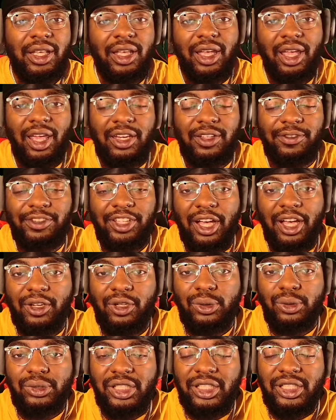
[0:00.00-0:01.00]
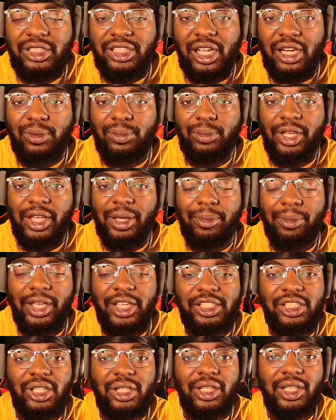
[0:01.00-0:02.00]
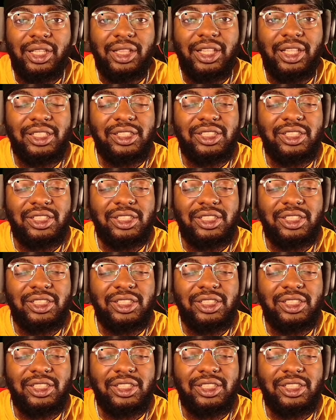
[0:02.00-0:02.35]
And if y'all new to the channel, man, make sure to hit that